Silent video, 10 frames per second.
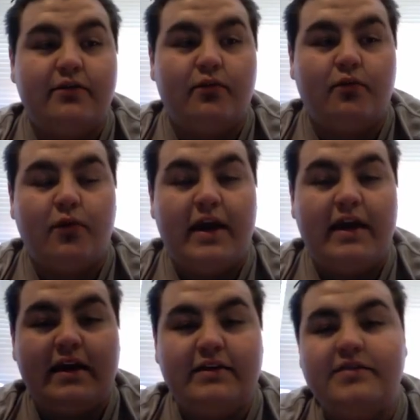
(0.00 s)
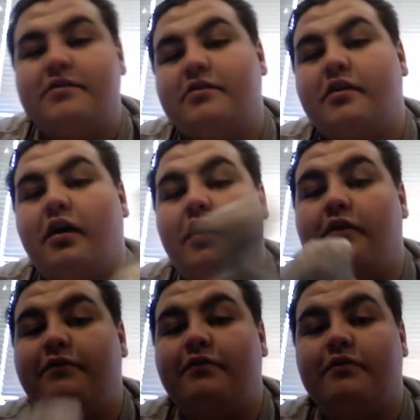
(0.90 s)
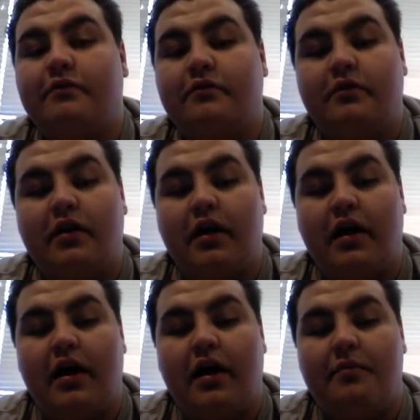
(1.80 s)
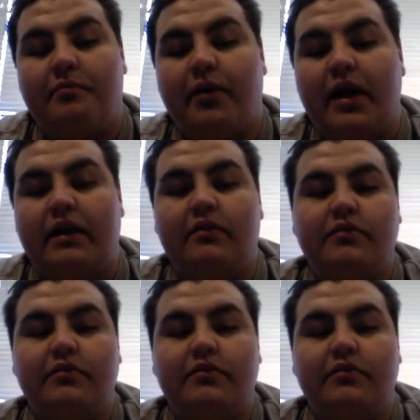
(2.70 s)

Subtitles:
way easier to carve. But